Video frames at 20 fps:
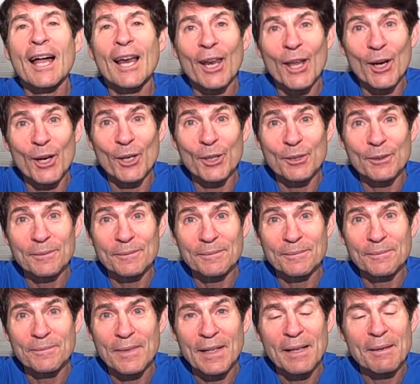Hello,
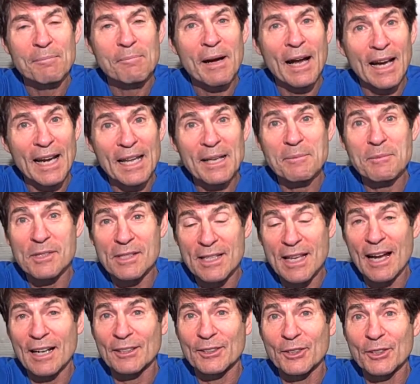my name is
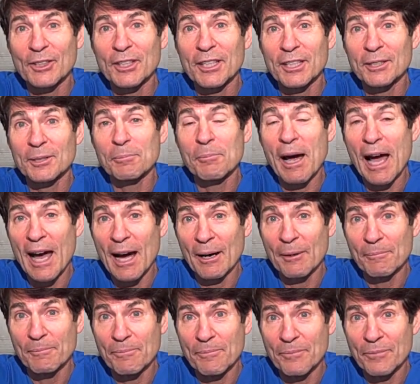Dr. Neil
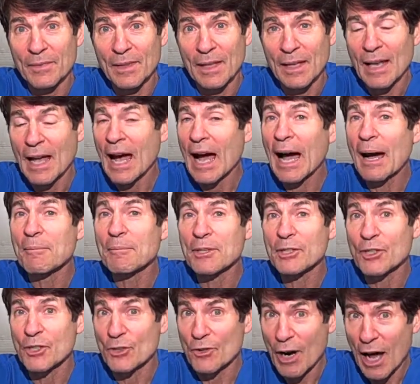Baum. I'm a
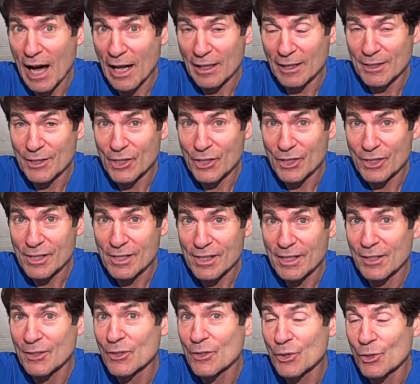urologist
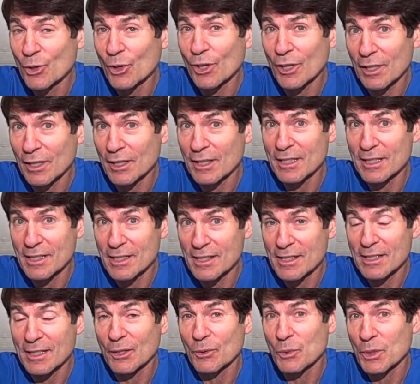in New
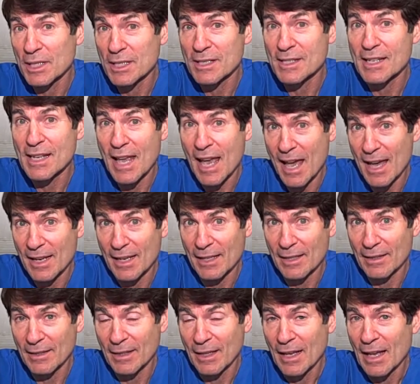Orleans,
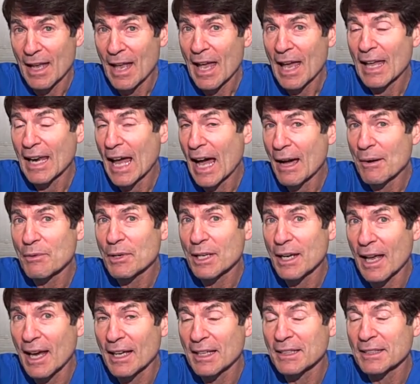Louisiana, and I would
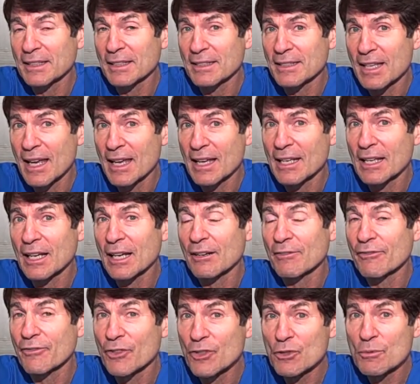like to take a
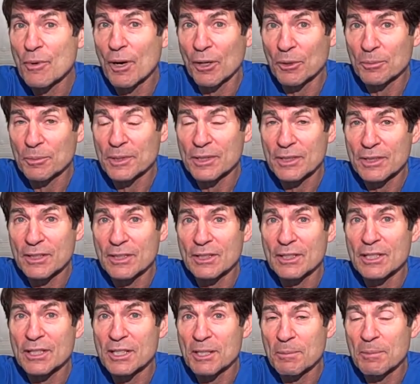few moments
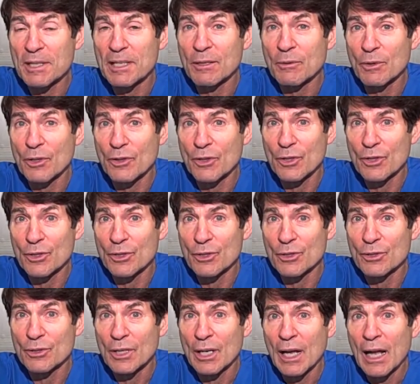to speak with
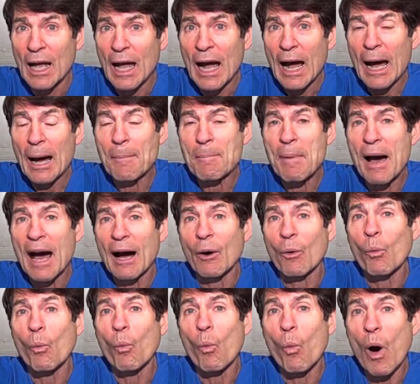you
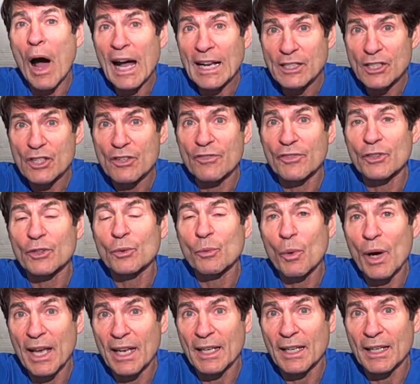about watchful
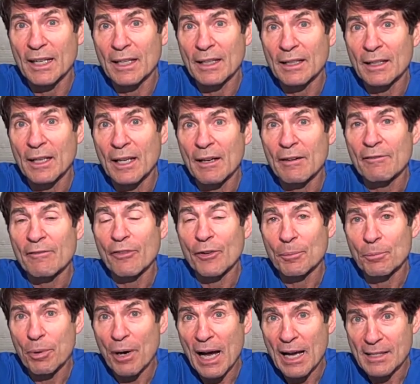waiting for
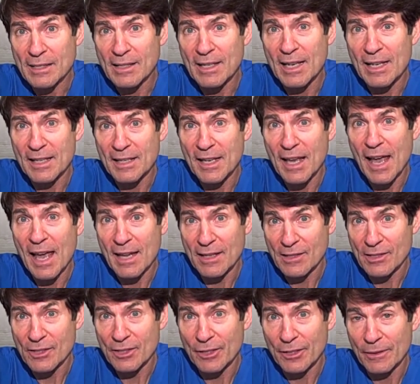prostate
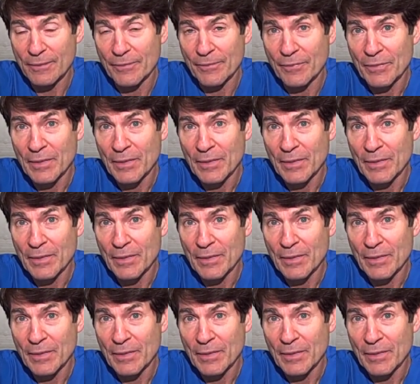cancer.